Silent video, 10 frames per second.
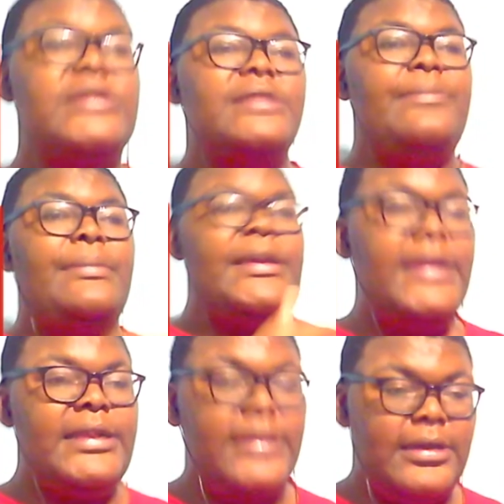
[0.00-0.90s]
was the
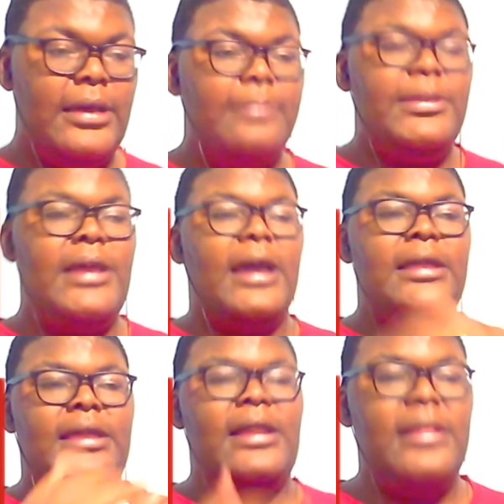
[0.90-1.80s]
meaning
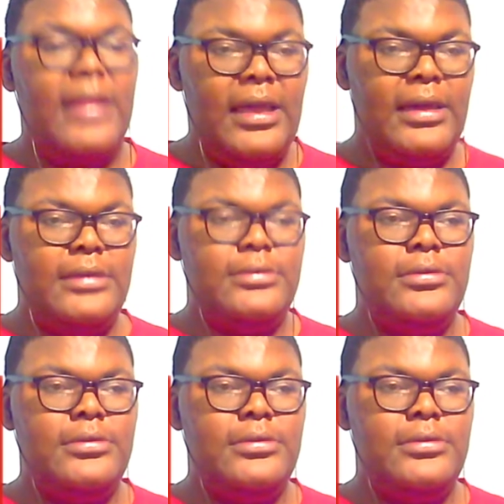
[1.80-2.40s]
behind that line?